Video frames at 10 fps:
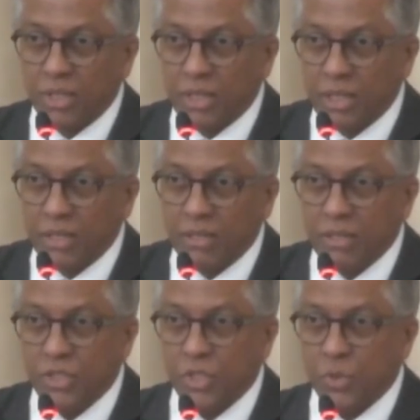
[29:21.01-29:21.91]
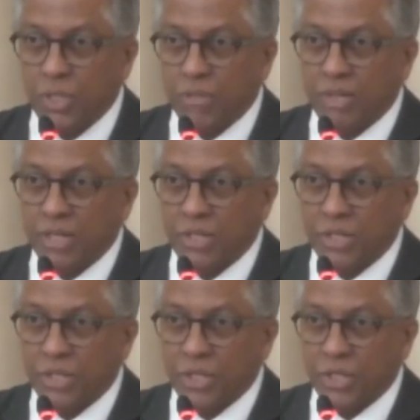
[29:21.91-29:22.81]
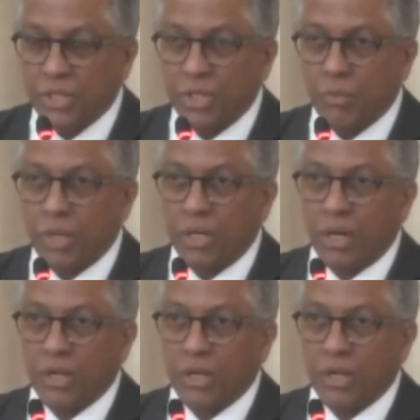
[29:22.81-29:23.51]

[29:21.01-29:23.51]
in this suite of legislation that we are